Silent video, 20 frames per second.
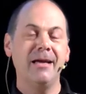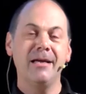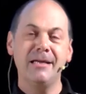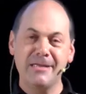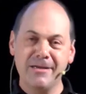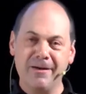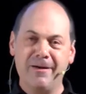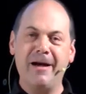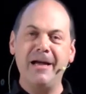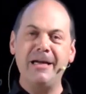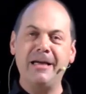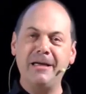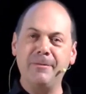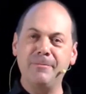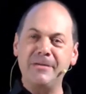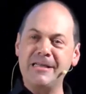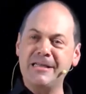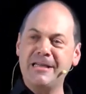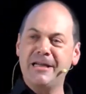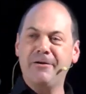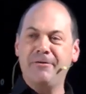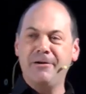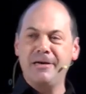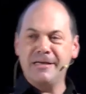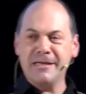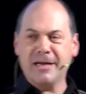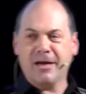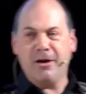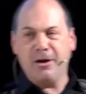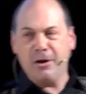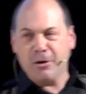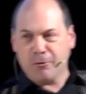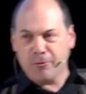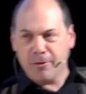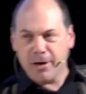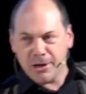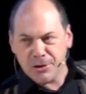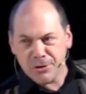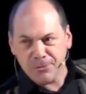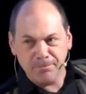Died in a mysterious car
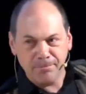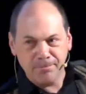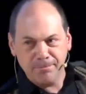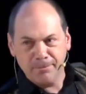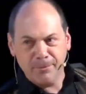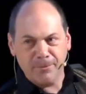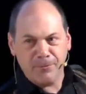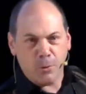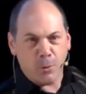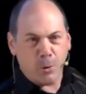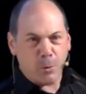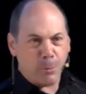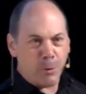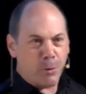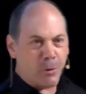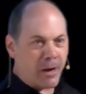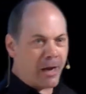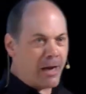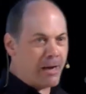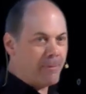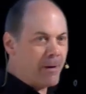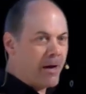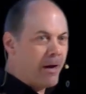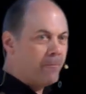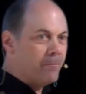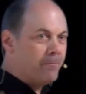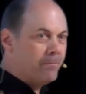crash before the book came out.